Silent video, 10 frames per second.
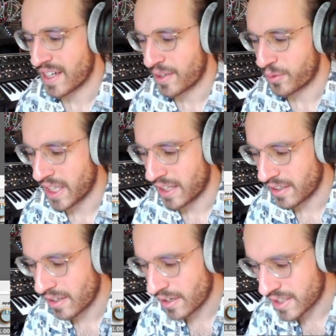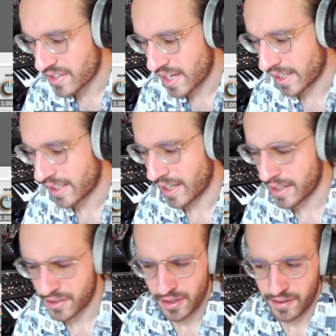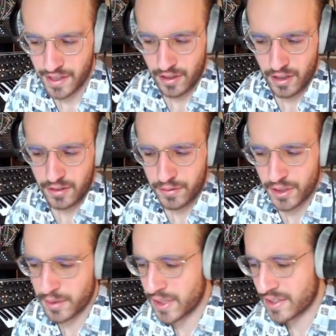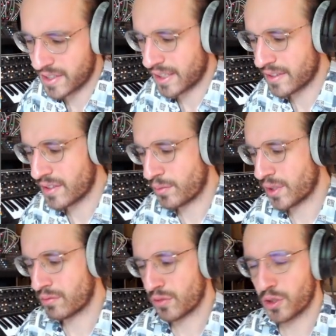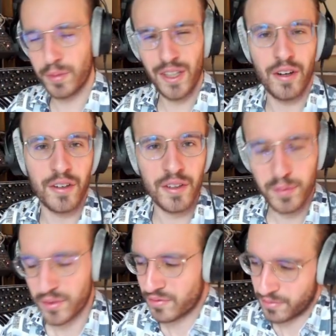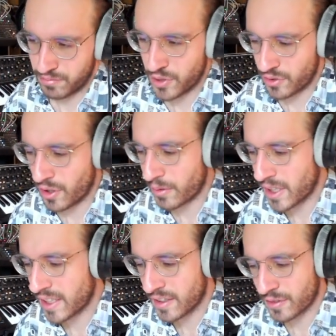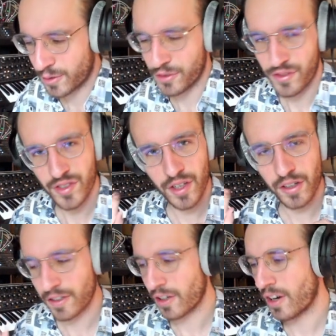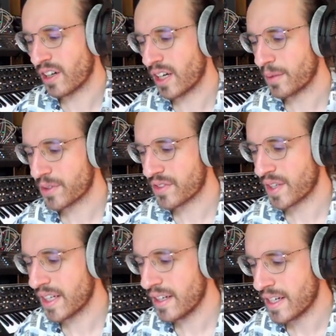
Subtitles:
We had a long attack, actually not that long, 40 milliseconds. I mean, it could be longer, but it's already considered long, I would say.